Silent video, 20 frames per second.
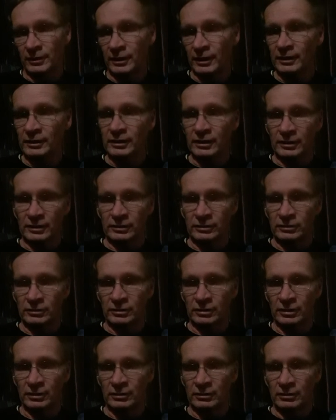that I can
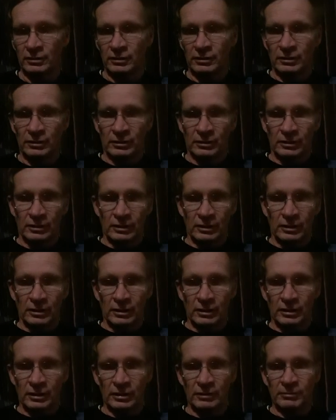say,
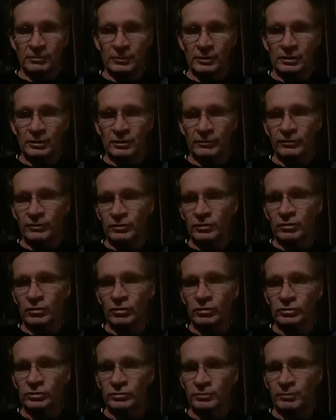give me an
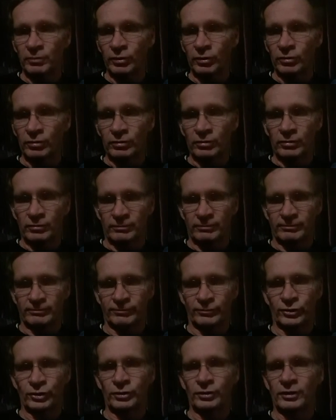Afrikaans book
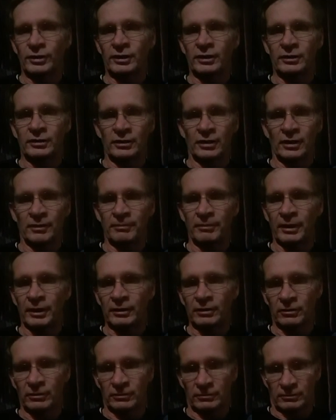to read. I
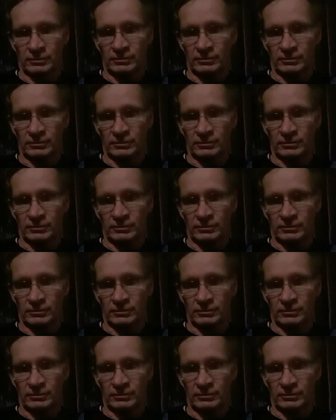battle.